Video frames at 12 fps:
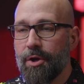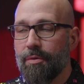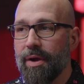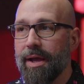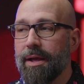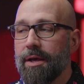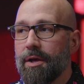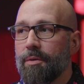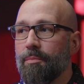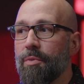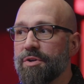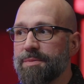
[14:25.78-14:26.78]
right?
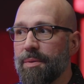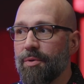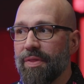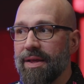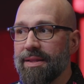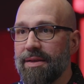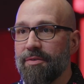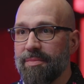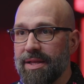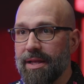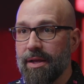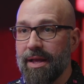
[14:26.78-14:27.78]
Most people, they leave a
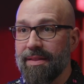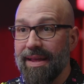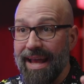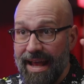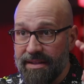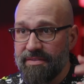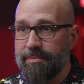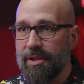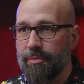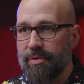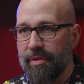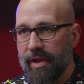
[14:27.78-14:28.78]
meeting and it ends the
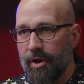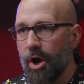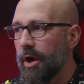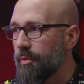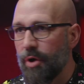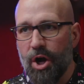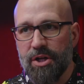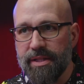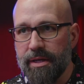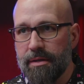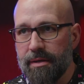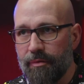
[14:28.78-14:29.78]
meeting with like, all right, we all
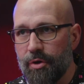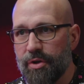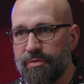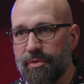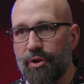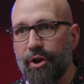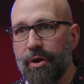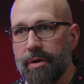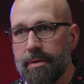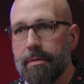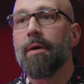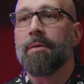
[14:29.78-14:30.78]
clear? Everyone knows what they're
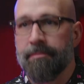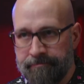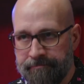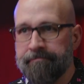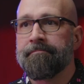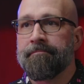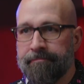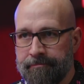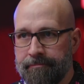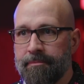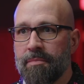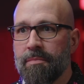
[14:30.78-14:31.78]
doing?
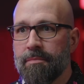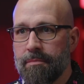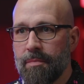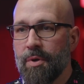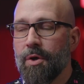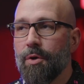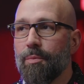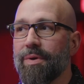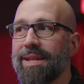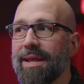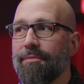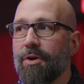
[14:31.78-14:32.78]

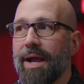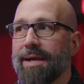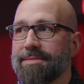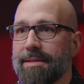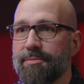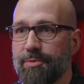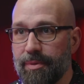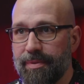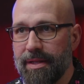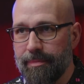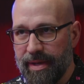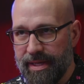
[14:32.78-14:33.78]
We never ask them to
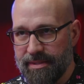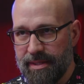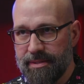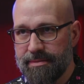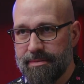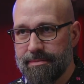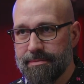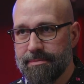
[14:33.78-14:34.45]
repeat it back to us.